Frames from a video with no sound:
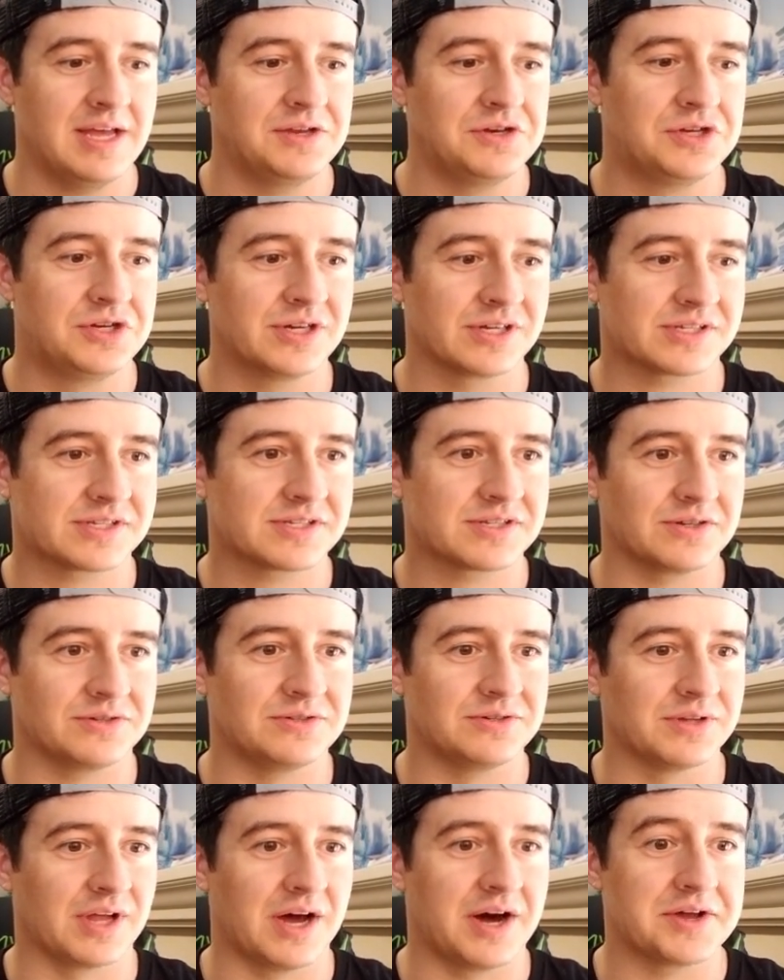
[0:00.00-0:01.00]
just
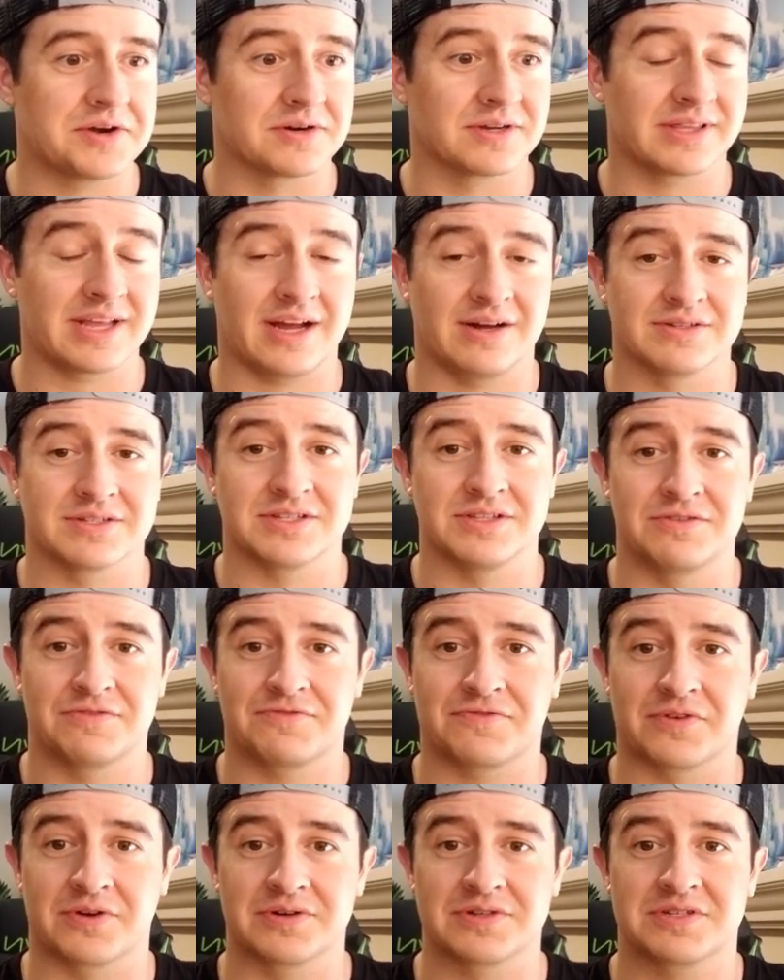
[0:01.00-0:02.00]
sold 100,000 the
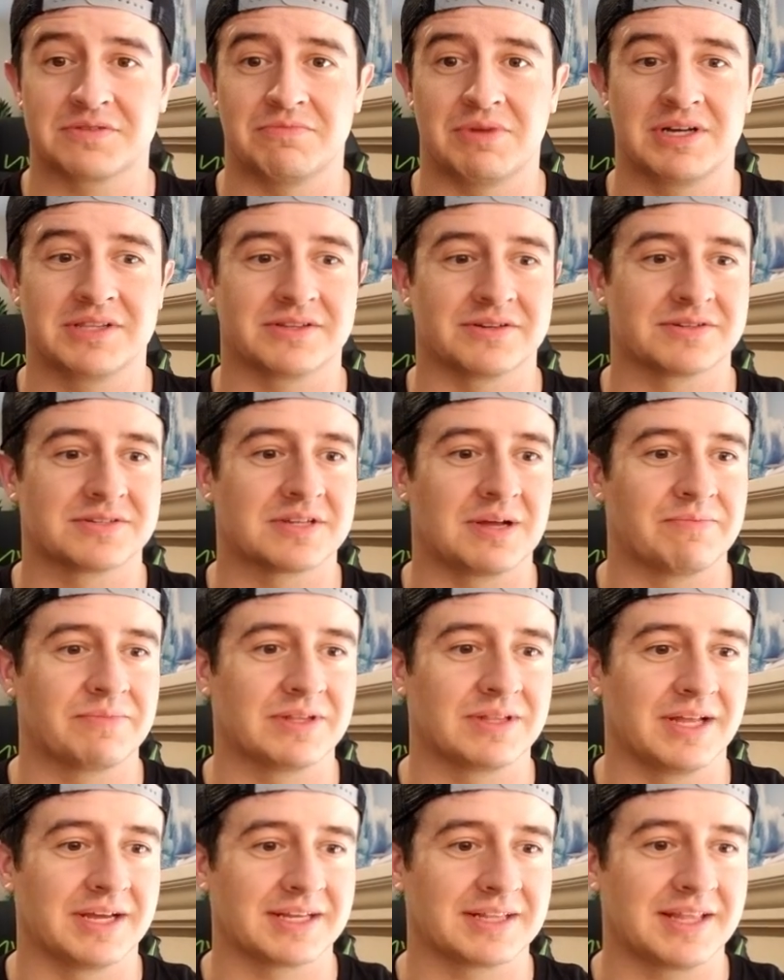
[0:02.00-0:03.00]
first month or
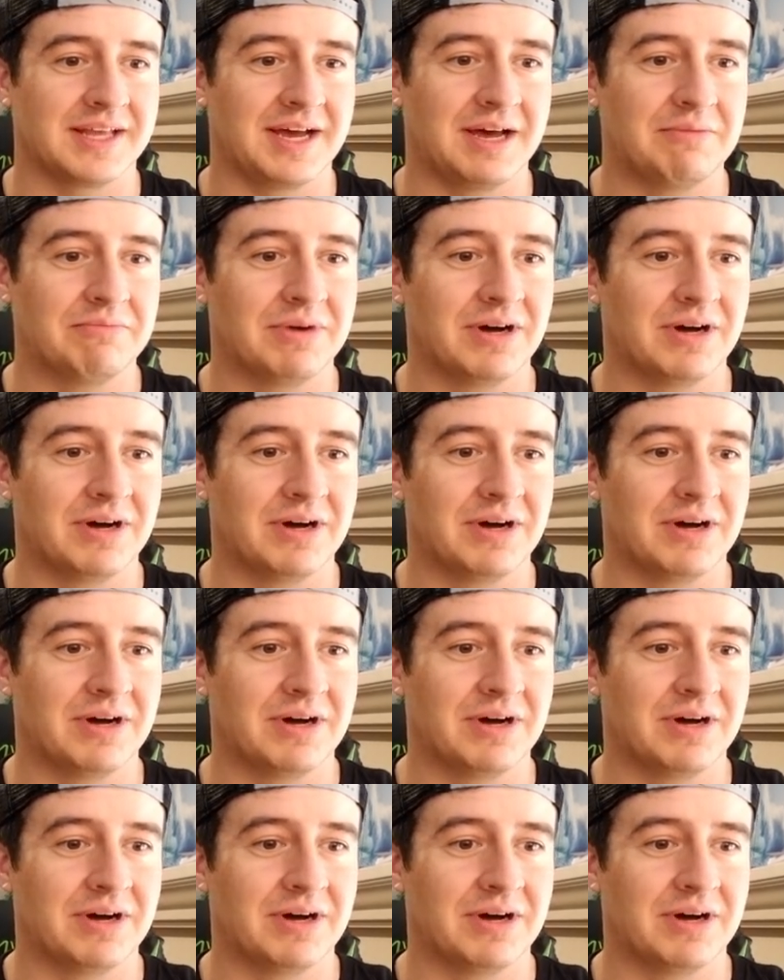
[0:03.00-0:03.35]
something like that.